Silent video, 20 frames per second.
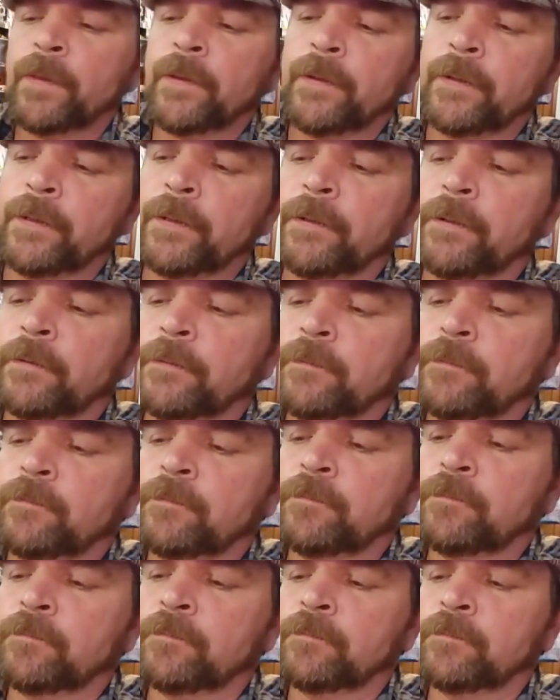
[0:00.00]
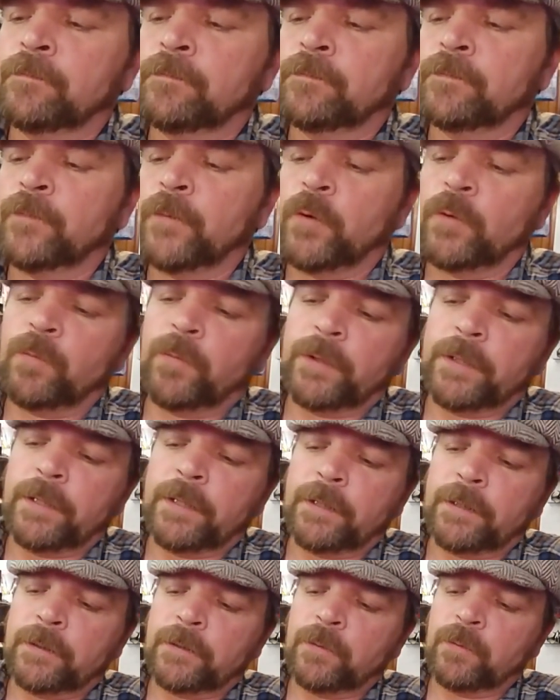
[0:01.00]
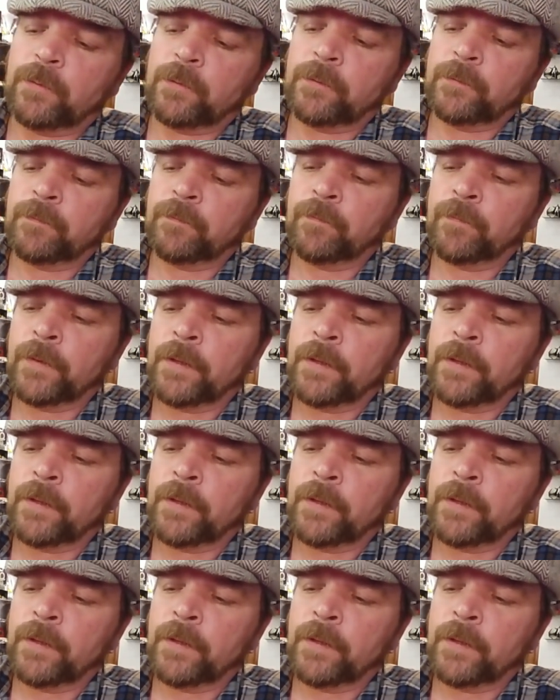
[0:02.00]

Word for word: You know, that'd be kind of cool.